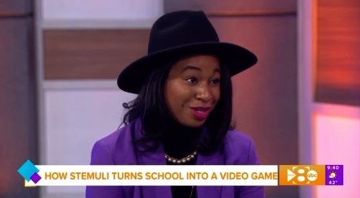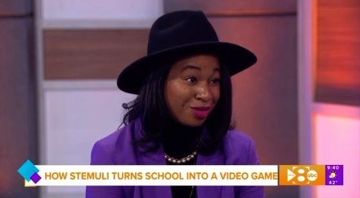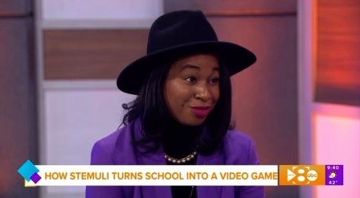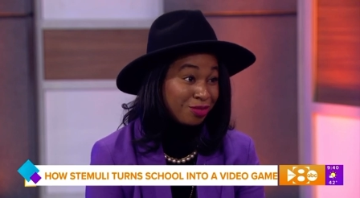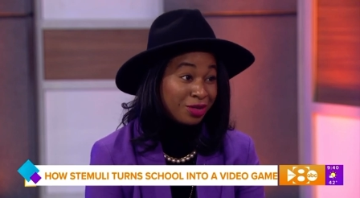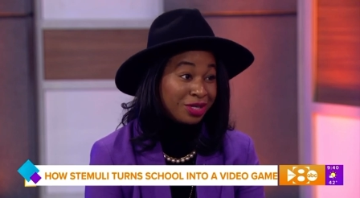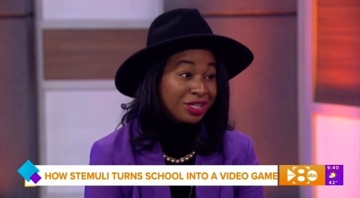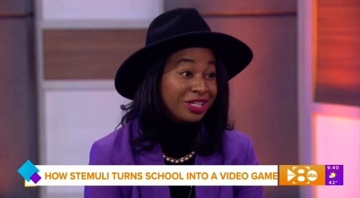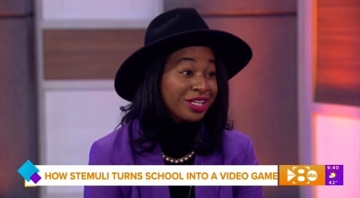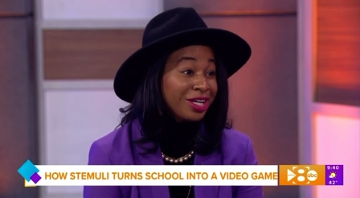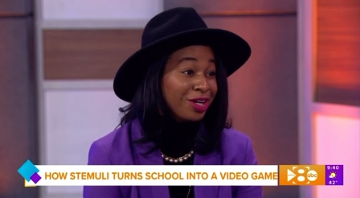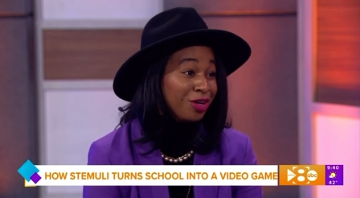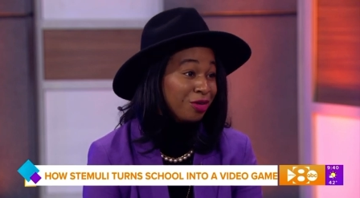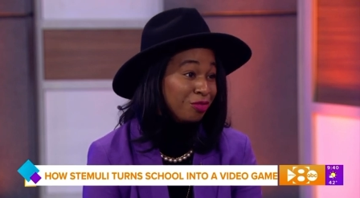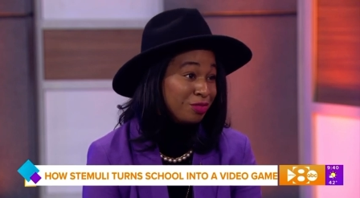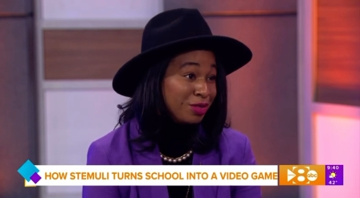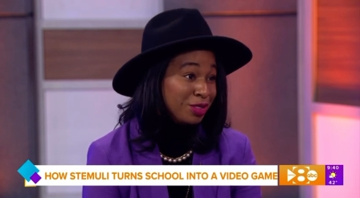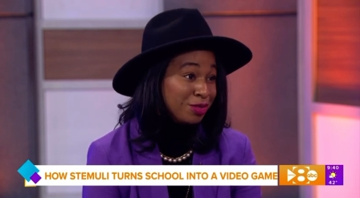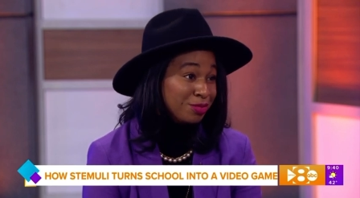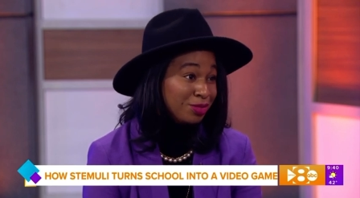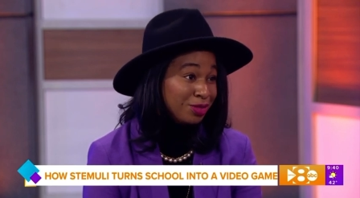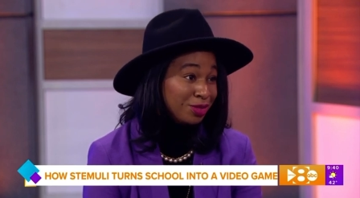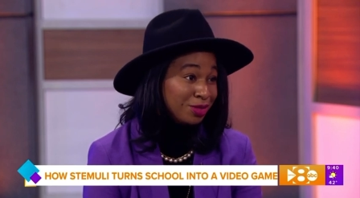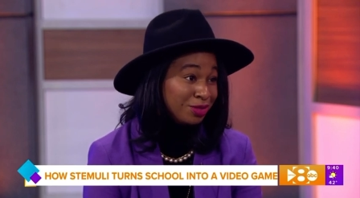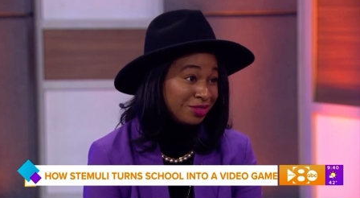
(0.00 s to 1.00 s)
I wanted to help
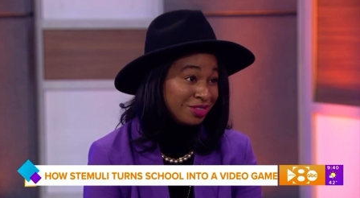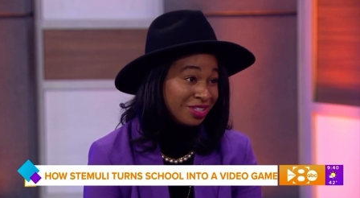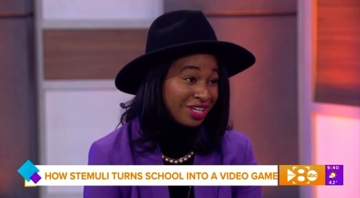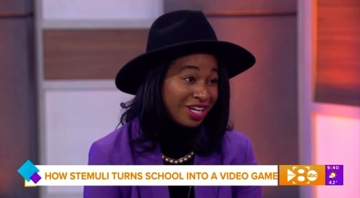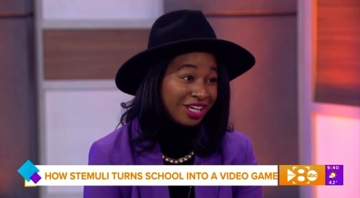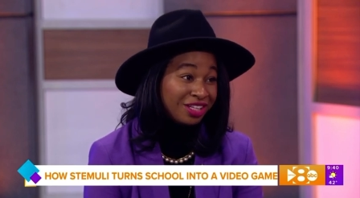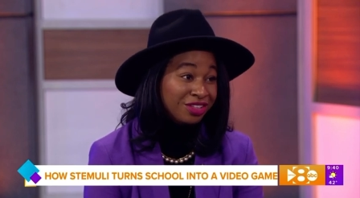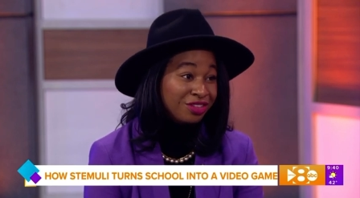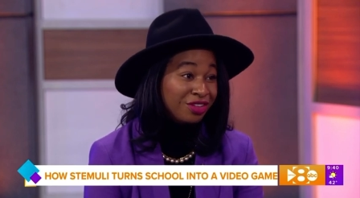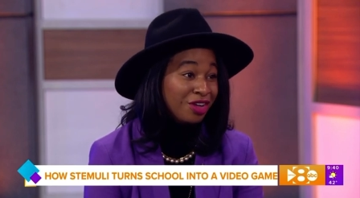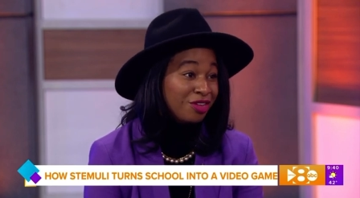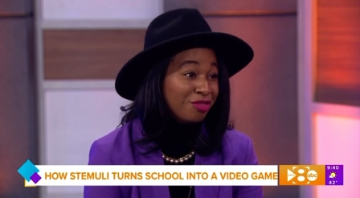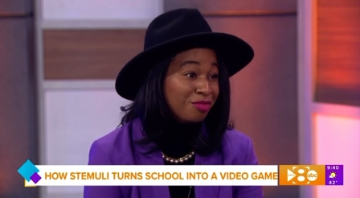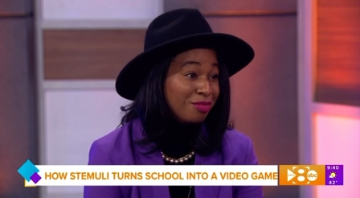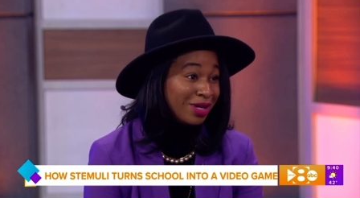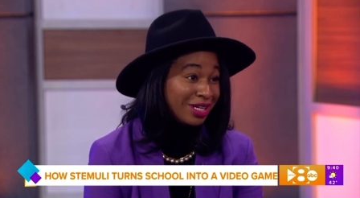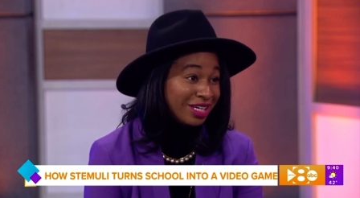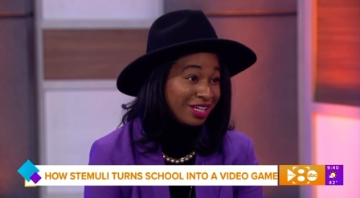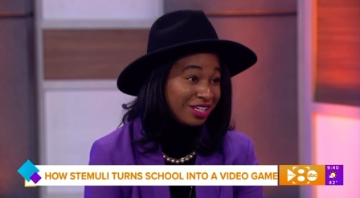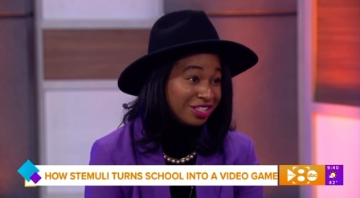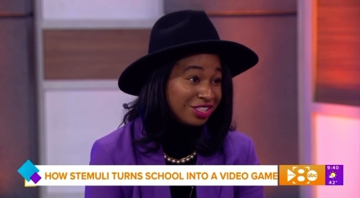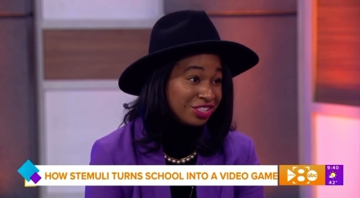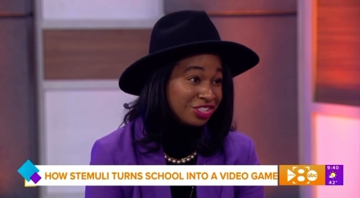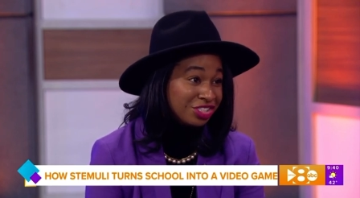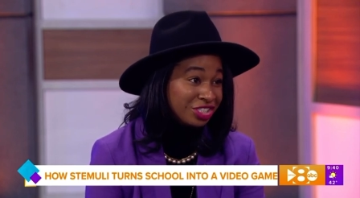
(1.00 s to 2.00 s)
people, I loved
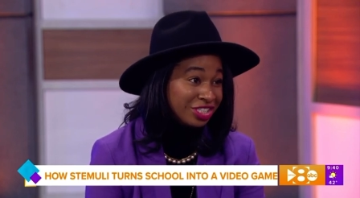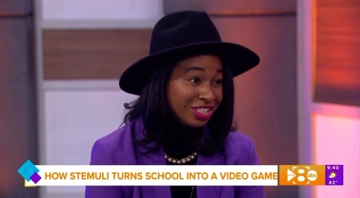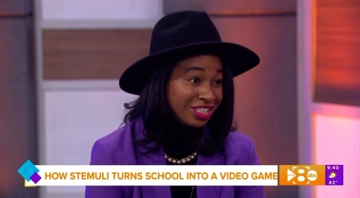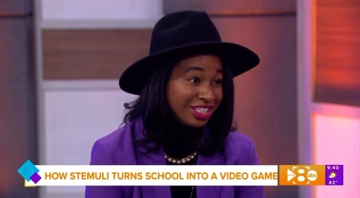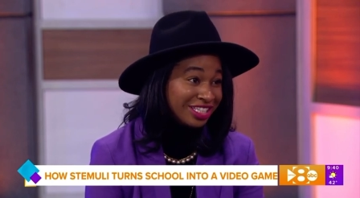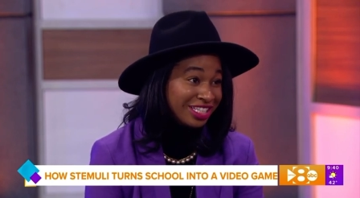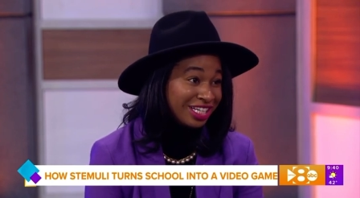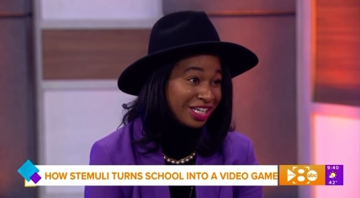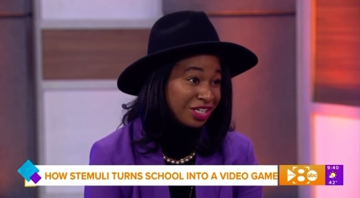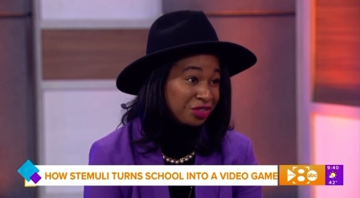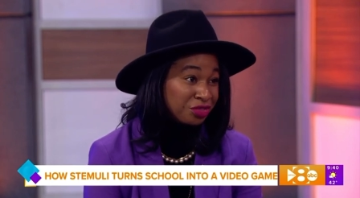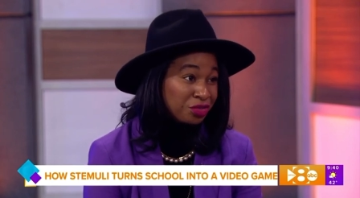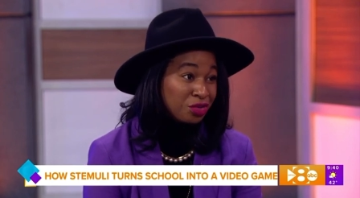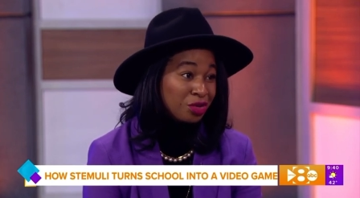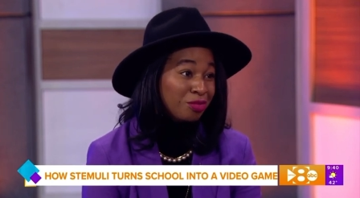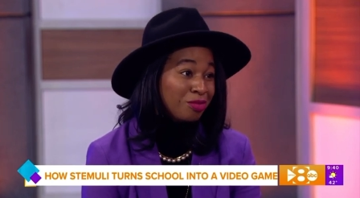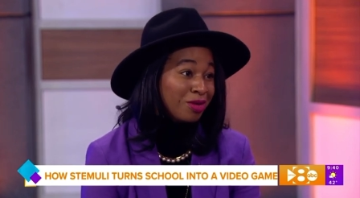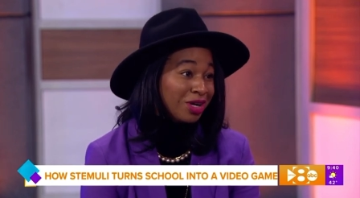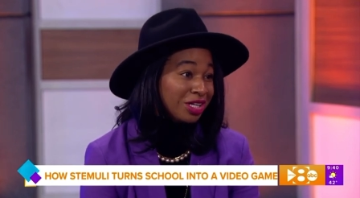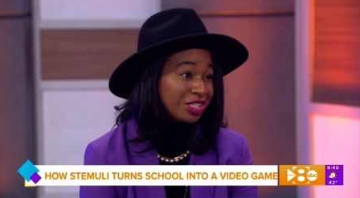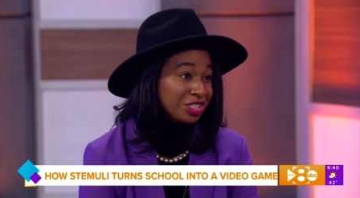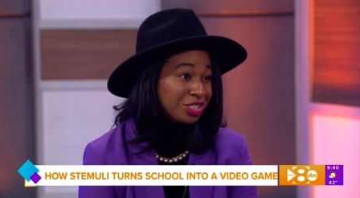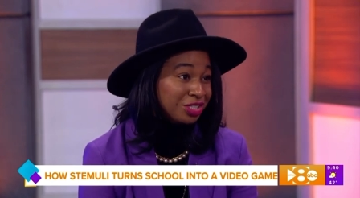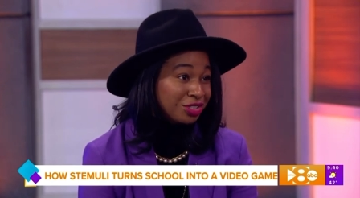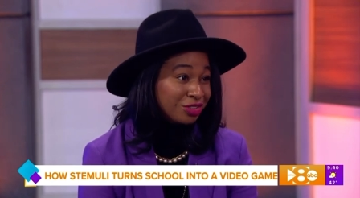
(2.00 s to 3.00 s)
biology, and I grew up
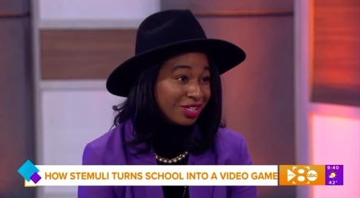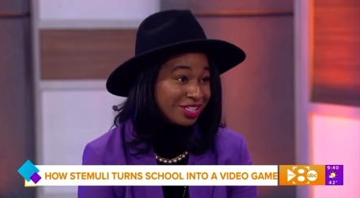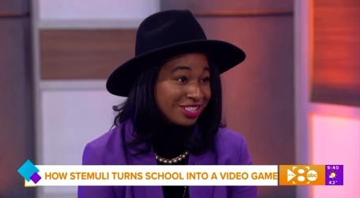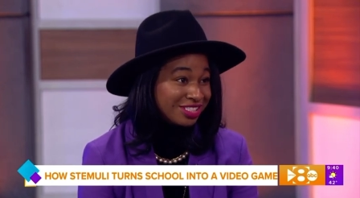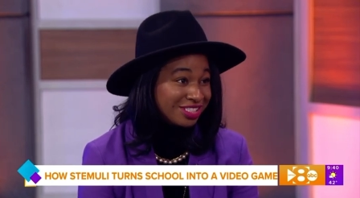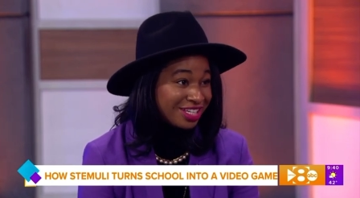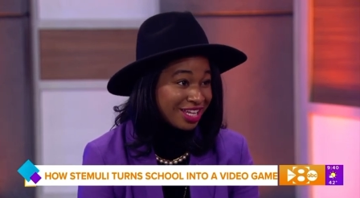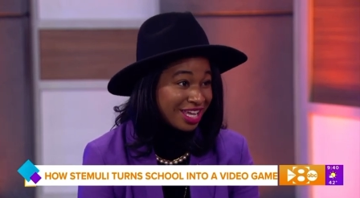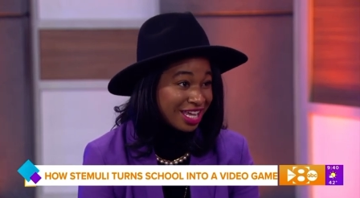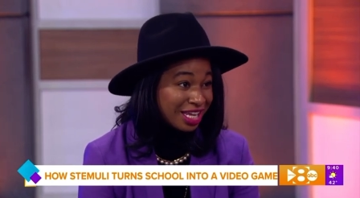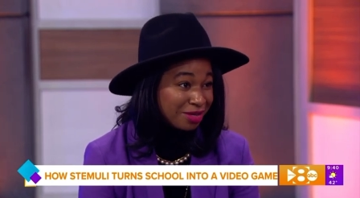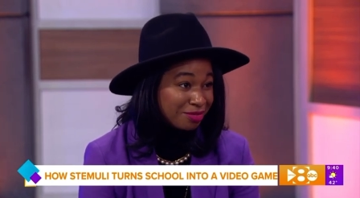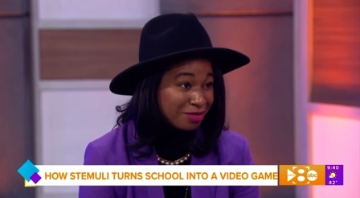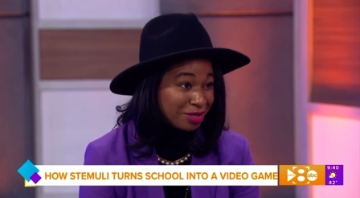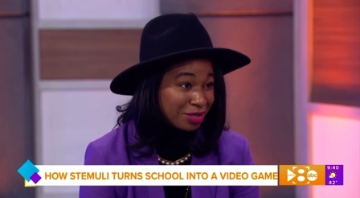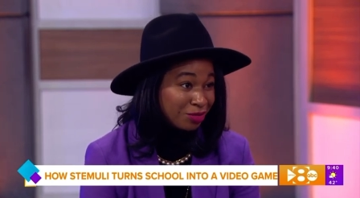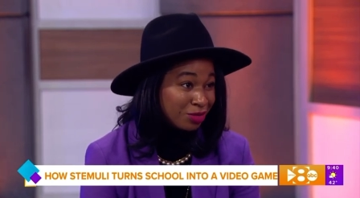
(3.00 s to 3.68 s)
watching Grey's Anatomy.